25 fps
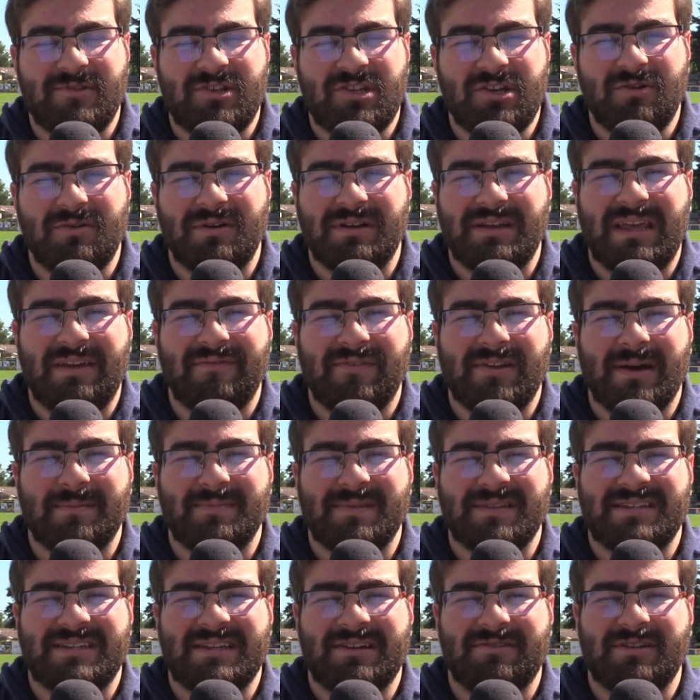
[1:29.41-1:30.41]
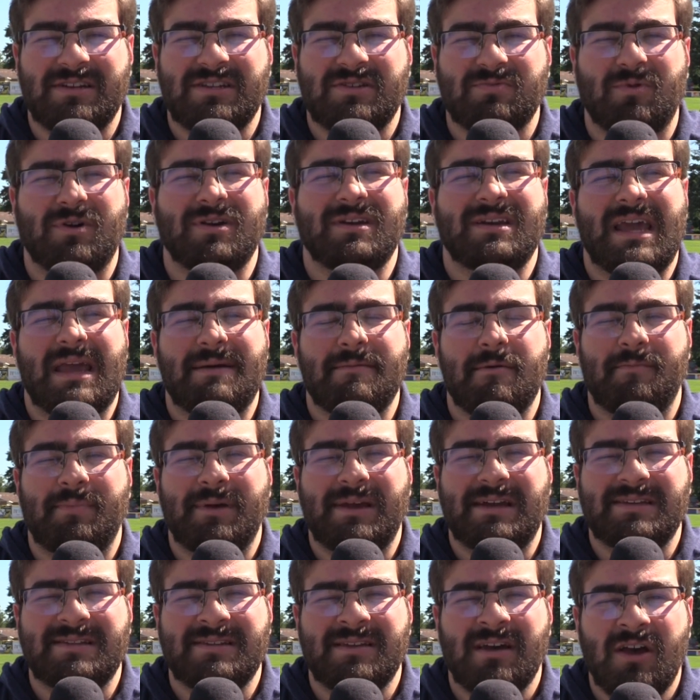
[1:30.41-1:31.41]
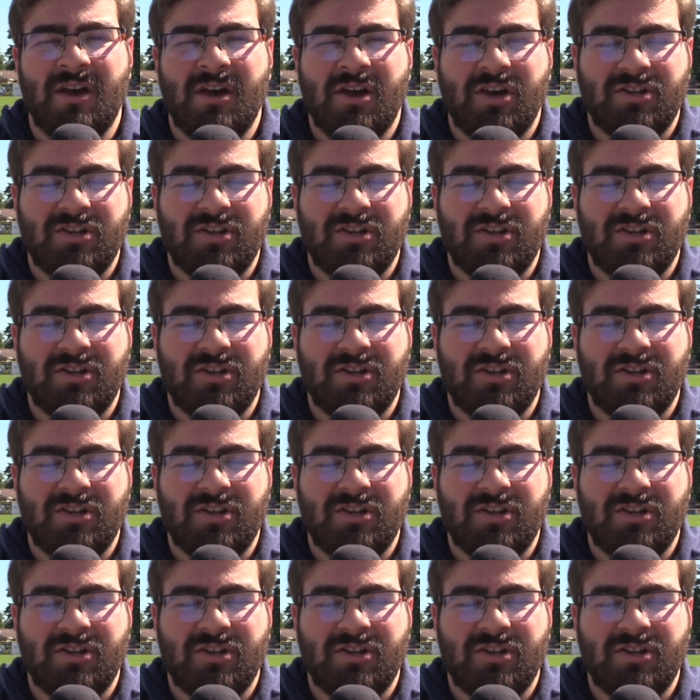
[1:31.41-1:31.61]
two and even up the series one game apiece